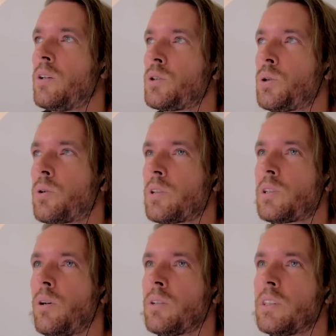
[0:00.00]
Sugar,
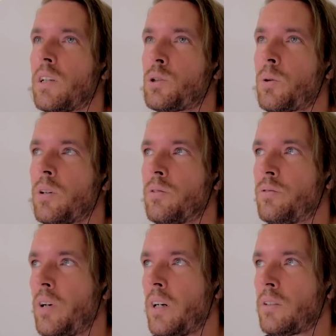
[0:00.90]
salt, and saturated
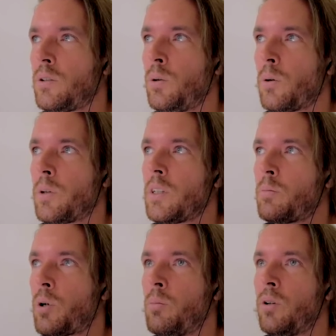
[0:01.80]
fat, you already
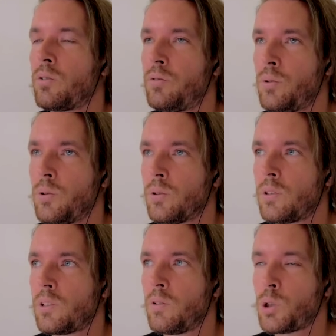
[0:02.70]
promote
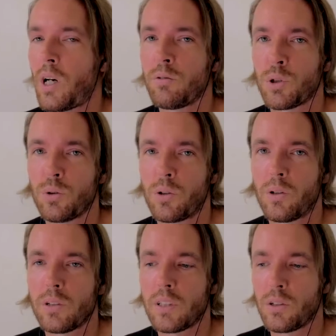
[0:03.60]
foods which have
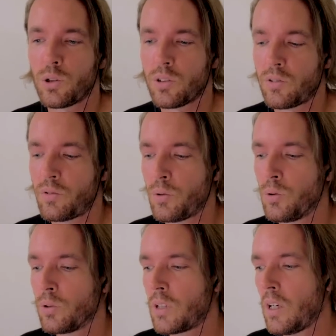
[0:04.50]
sugar, such as
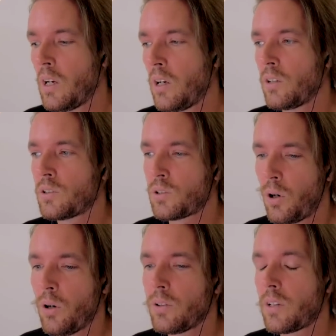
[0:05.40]
fruit.
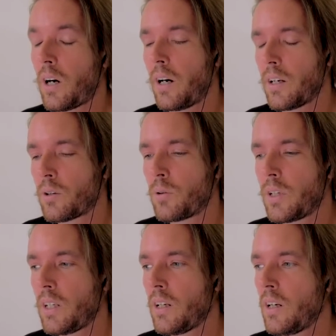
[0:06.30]
Salt, I
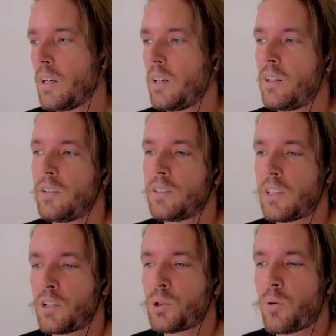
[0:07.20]
agree.
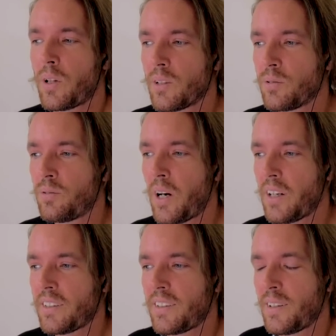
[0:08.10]
Saturated
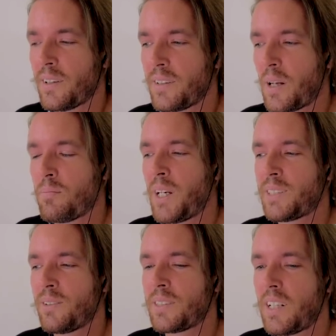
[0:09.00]
fat, that
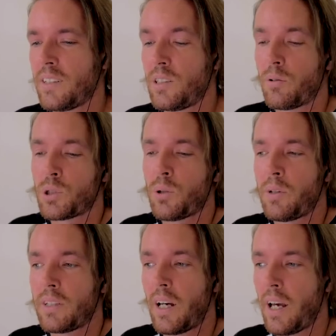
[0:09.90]
makes no sense. You were
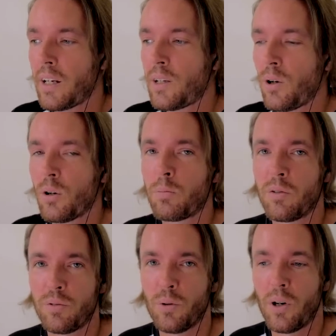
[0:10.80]
showing the egg yolk
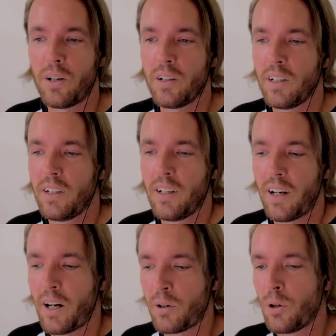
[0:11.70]
before.
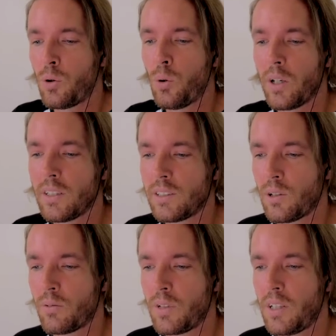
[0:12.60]
I don't know who edits
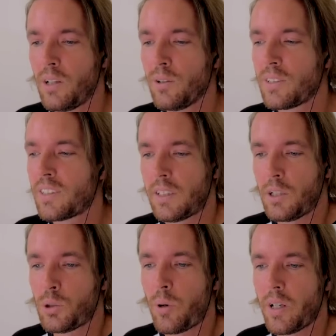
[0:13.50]
your videos.
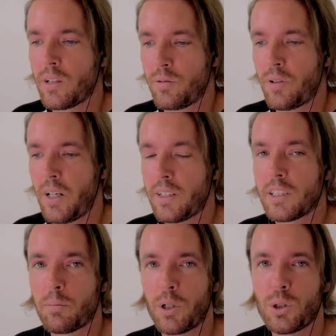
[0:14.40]
Saturated fat,
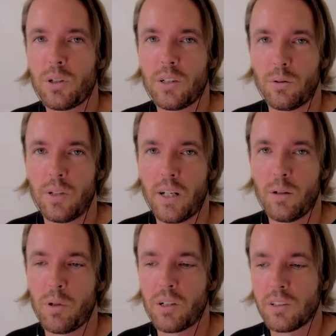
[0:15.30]
especially
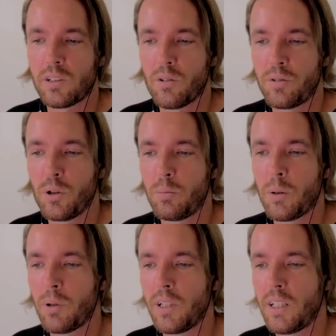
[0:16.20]
today, because so few
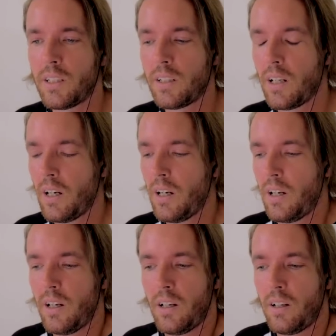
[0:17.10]
people eat it,
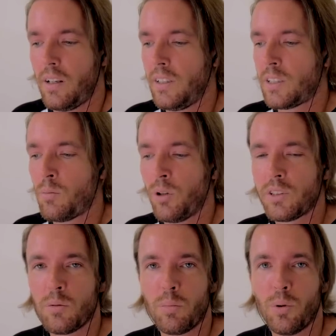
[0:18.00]
is the
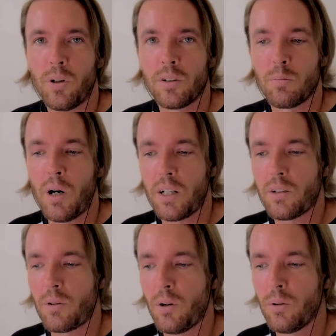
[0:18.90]
most important
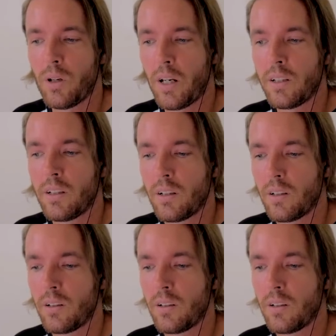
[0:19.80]
macro and